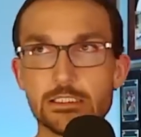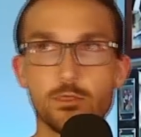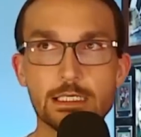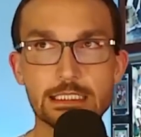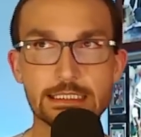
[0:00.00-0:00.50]
you
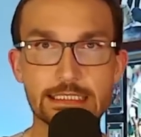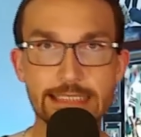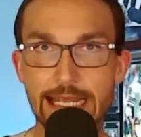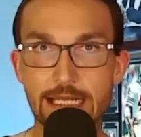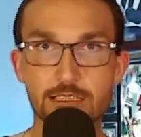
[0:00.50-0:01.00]
don't want to
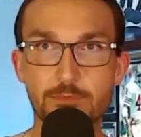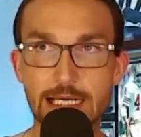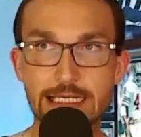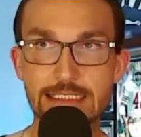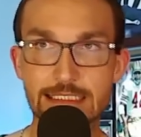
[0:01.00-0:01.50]
stand
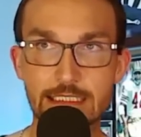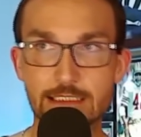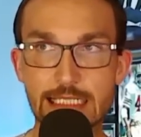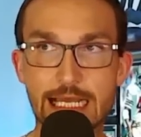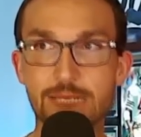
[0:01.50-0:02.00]
by us at a
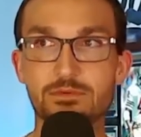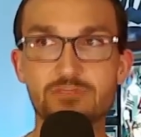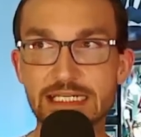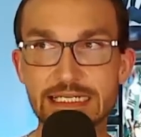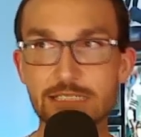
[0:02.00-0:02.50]
time of
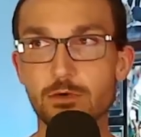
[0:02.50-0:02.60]
need?